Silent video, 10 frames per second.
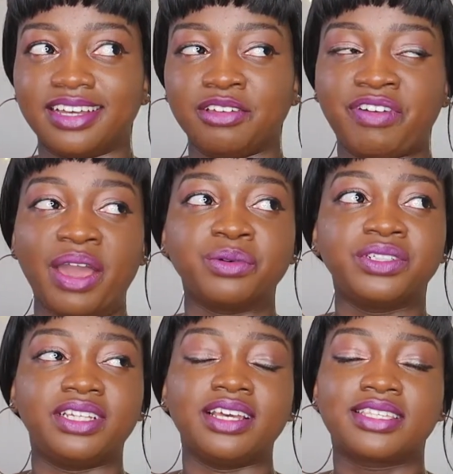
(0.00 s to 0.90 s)
if I
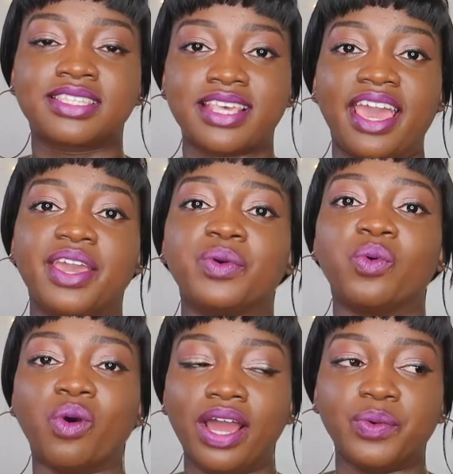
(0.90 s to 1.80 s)
would say
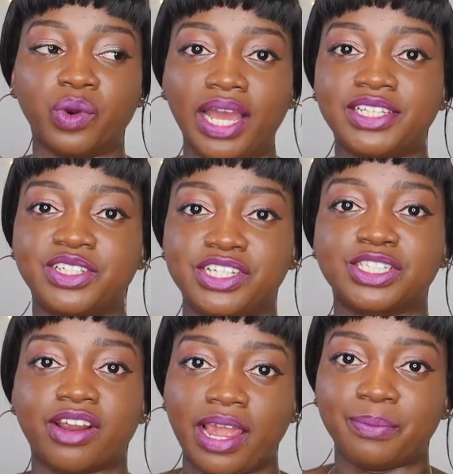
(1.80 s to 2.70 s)
one word to
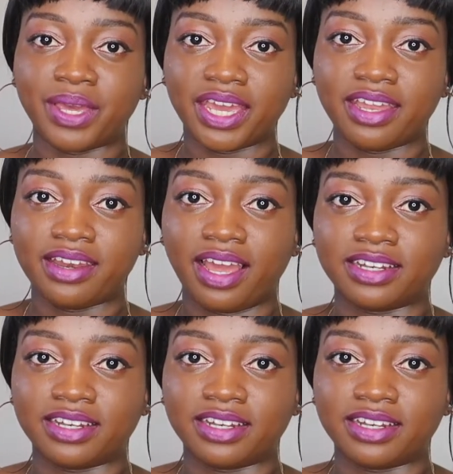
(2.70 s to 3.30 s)
describe it,